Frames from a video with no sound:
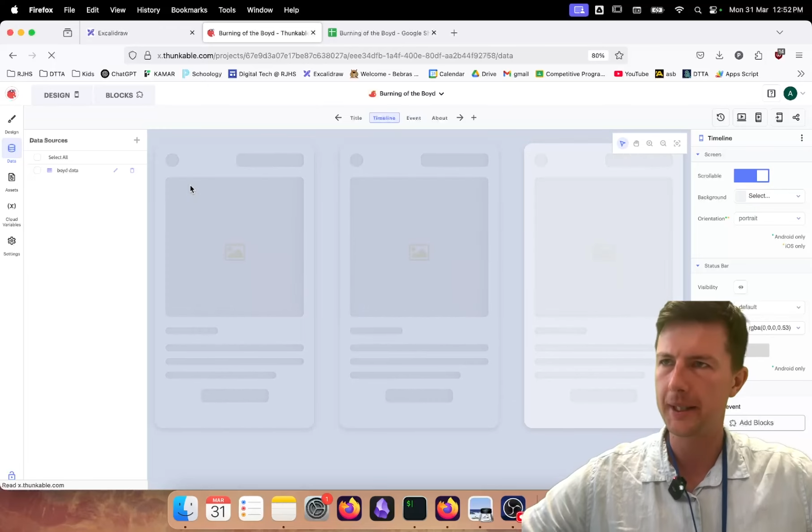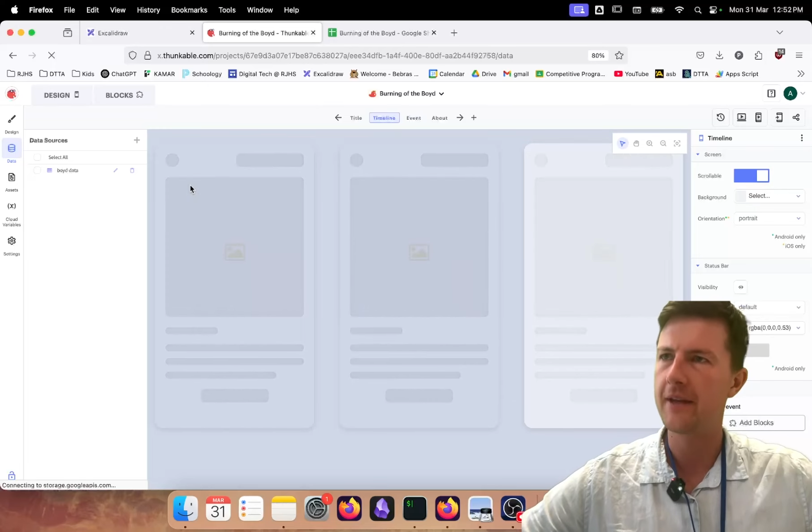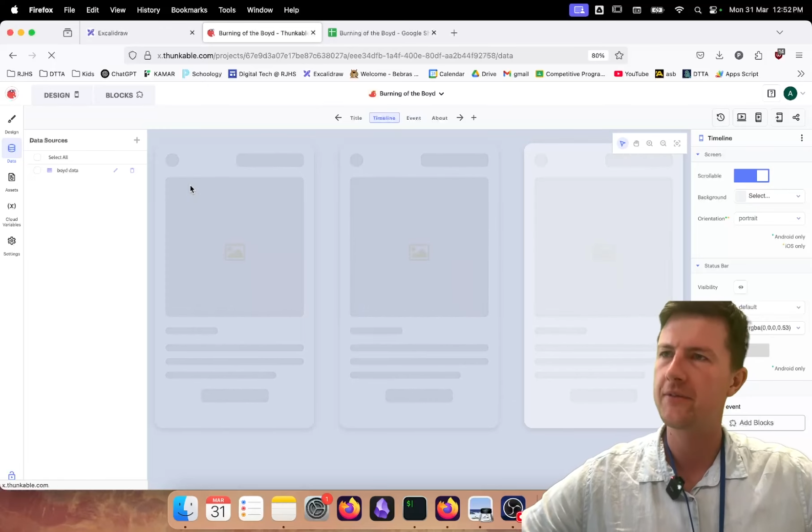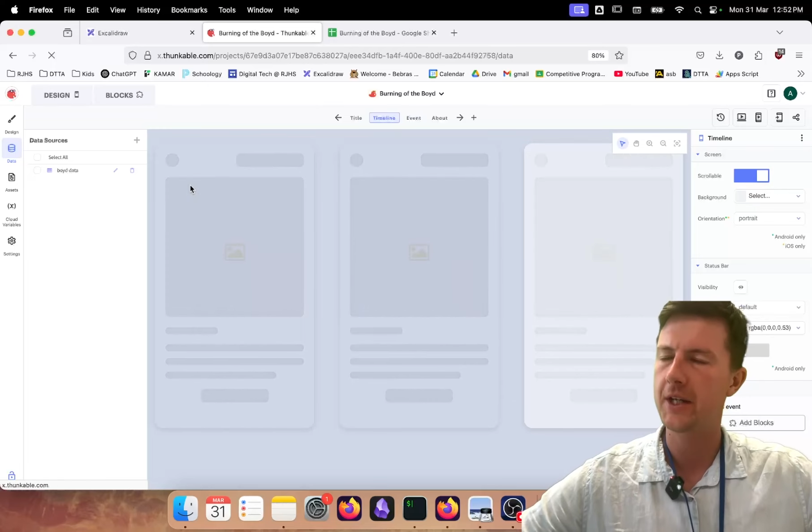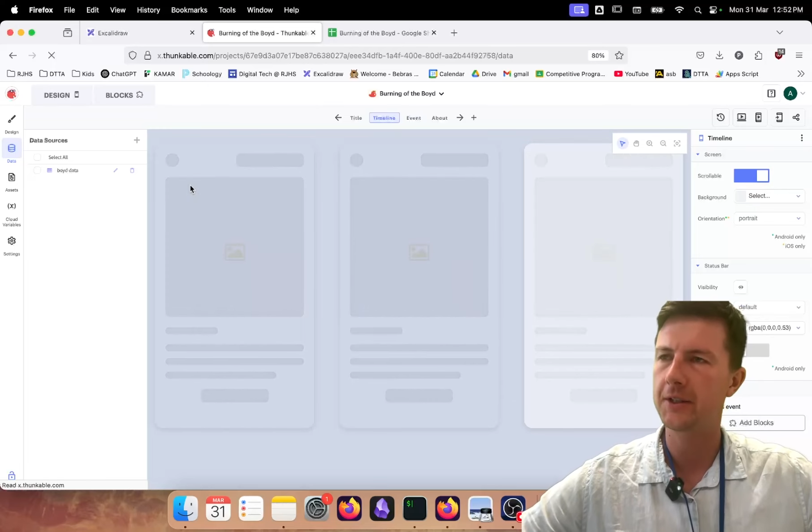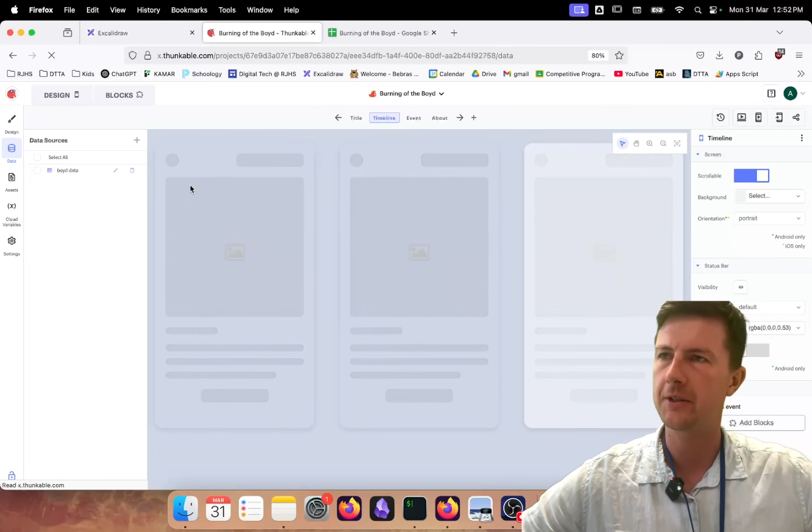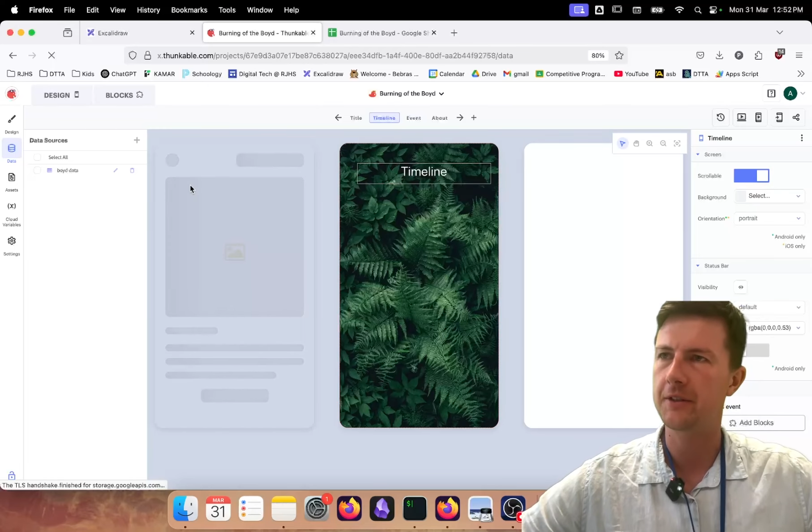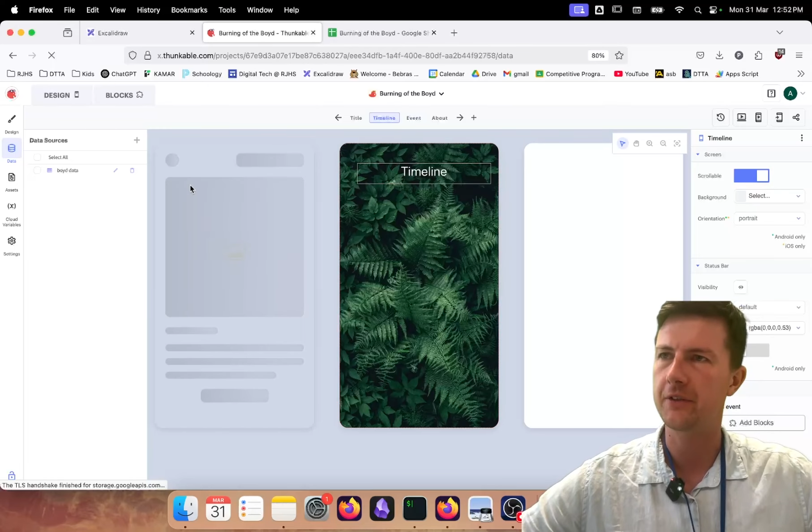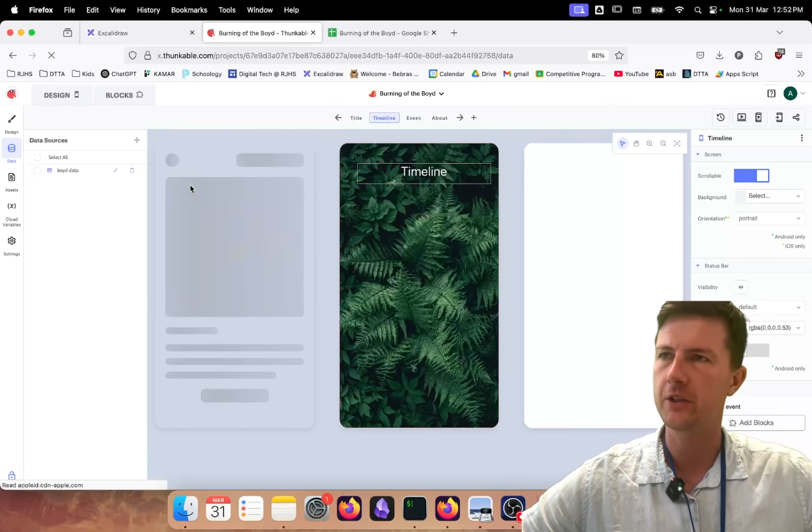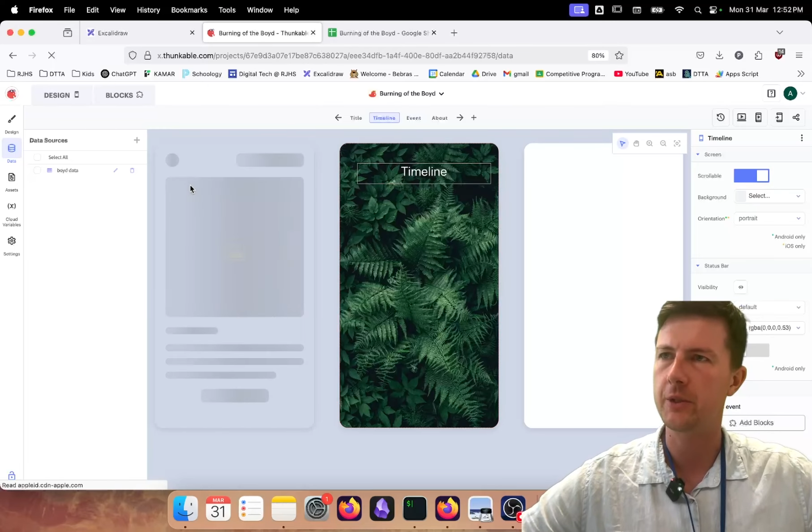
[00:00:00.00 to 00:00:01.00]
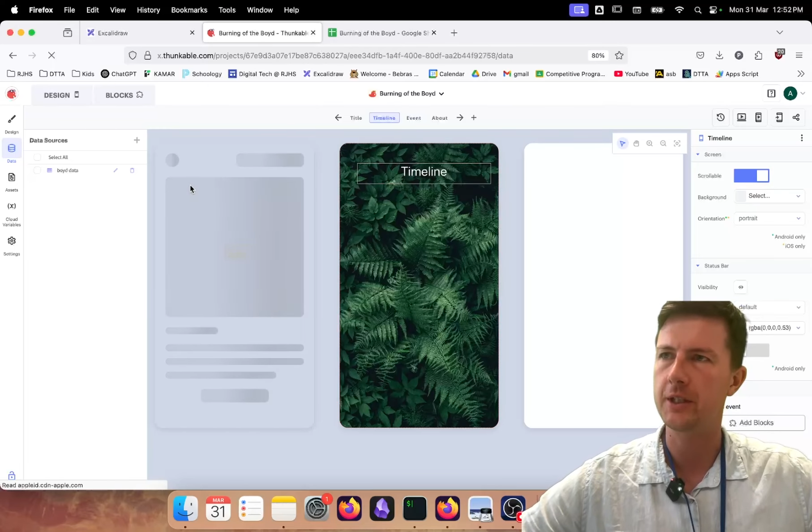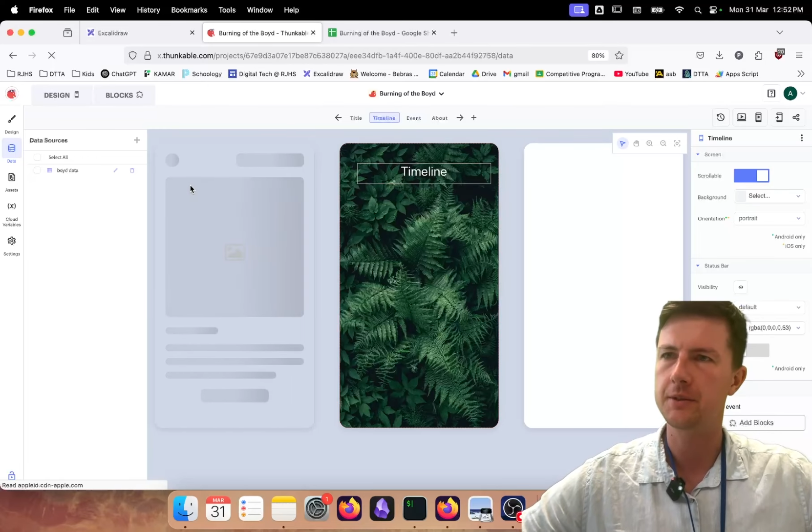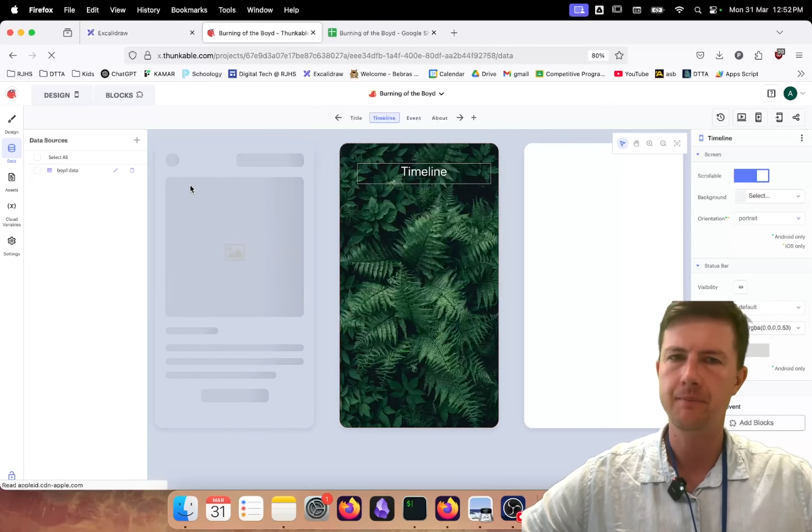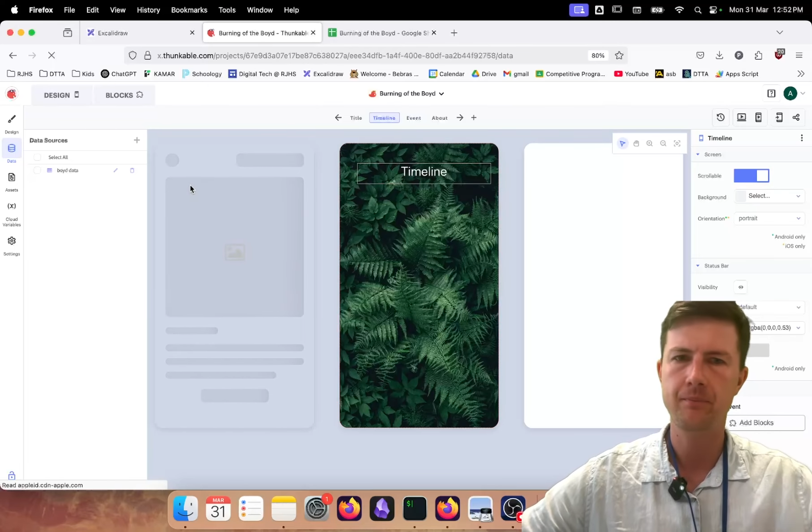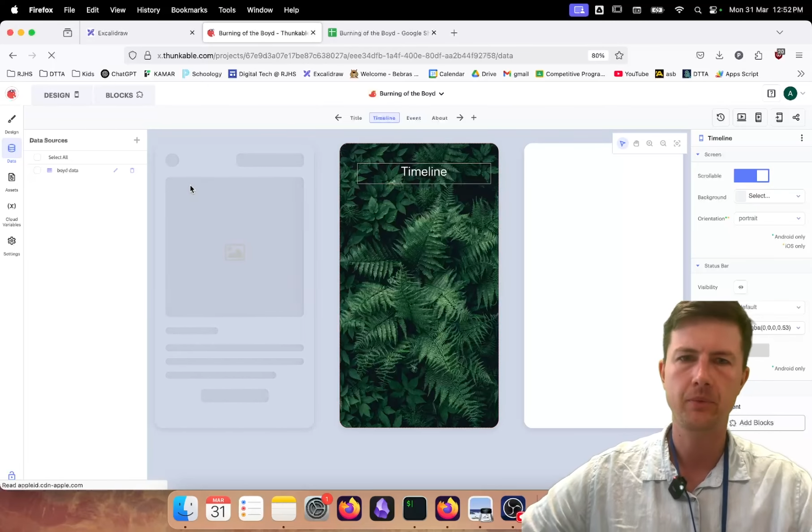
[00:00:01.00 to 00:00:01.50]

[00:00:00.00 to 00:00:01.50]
we have technical difficulties.